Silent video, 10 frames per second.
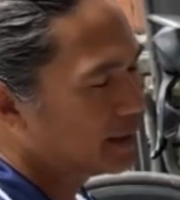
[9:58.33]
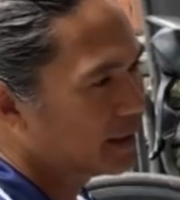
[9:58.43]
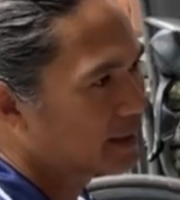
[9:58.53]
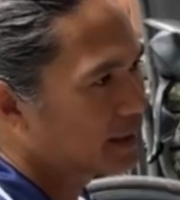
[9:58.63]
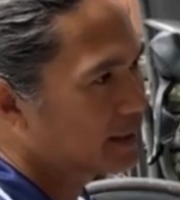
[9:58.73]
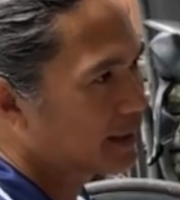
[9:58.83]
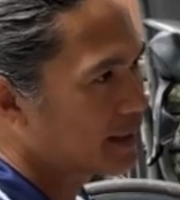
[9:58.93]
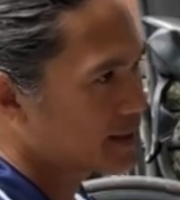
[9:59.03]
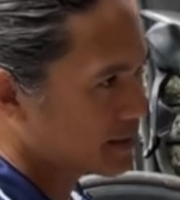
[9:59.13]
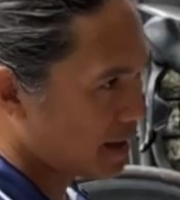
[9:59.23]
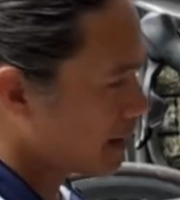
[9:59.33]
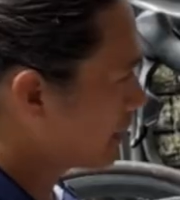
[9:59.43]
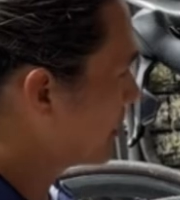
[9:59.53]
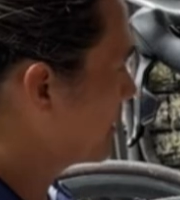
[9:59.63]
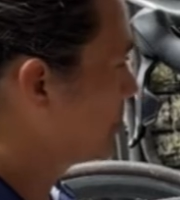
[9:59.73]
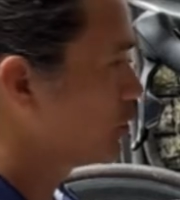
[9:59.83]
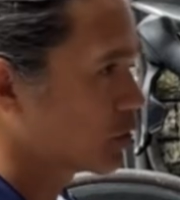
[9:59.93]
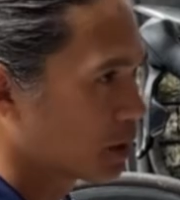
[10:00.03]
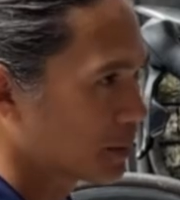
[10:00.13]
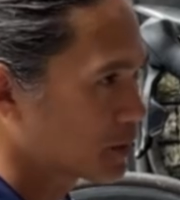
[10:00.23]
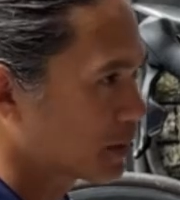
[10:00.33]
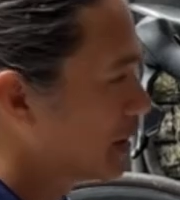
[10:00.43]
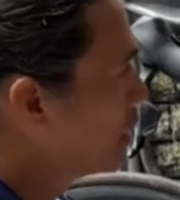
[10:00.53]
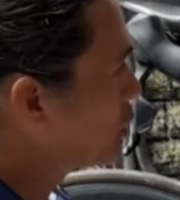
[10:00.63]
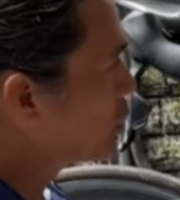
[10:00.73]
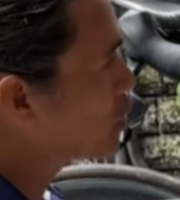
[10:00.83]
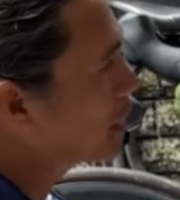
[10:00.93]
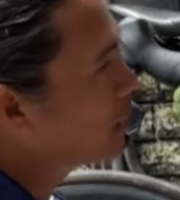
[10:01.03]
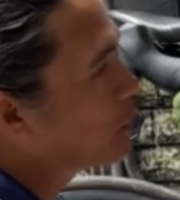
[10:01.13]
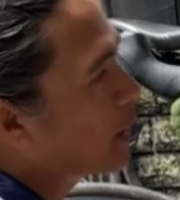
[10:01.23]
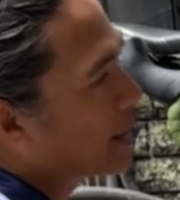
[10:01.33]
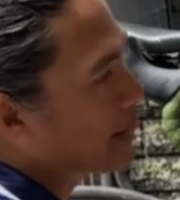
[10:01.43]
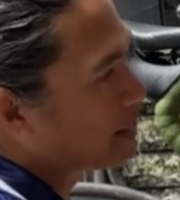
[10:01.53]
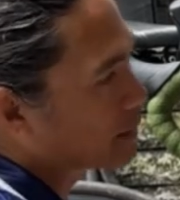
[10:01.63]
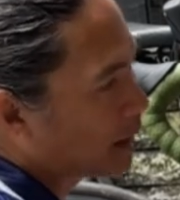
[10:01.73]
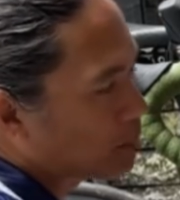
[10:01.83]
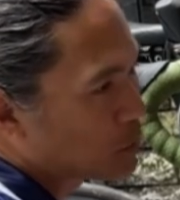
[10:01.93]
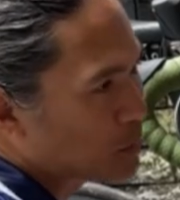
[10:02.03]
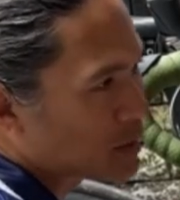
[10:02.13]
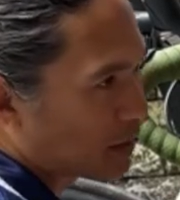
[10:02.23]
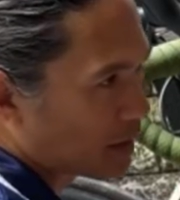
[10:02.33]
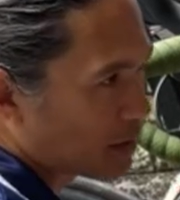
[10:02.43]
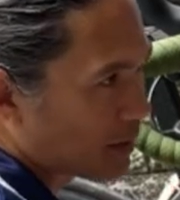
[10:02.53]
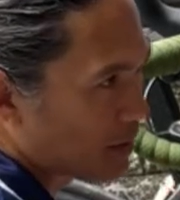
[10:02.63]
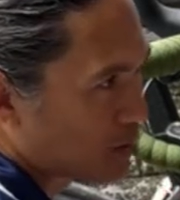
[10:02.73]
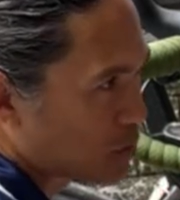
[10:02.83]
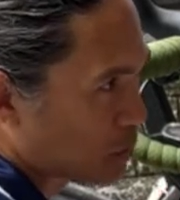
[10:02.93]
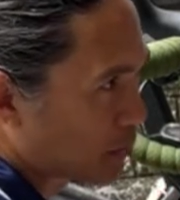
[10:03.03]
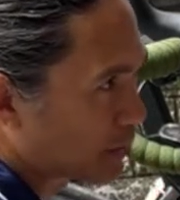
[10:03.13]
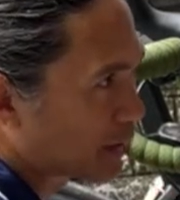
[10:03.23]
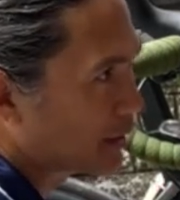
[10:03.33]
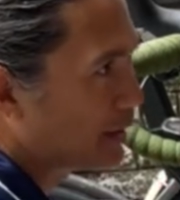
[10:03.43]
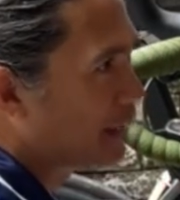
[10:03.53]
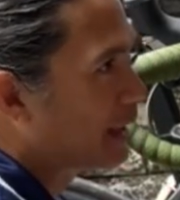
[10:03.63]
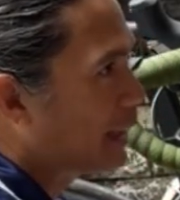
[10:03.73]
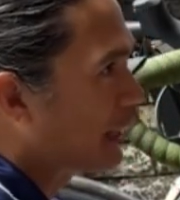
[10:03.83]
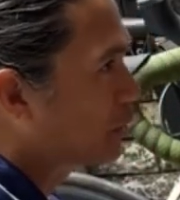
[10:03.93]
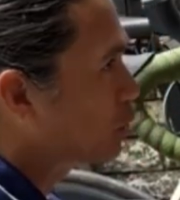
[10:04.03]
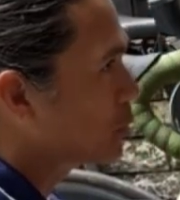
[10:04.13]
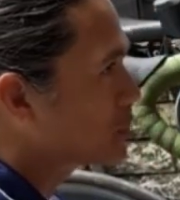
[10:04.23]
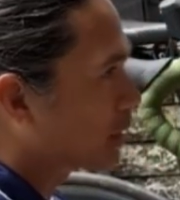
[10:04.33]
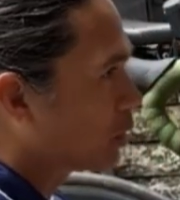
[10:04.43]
in a stock geometry. Usually when top tubes are shorter, head tubes are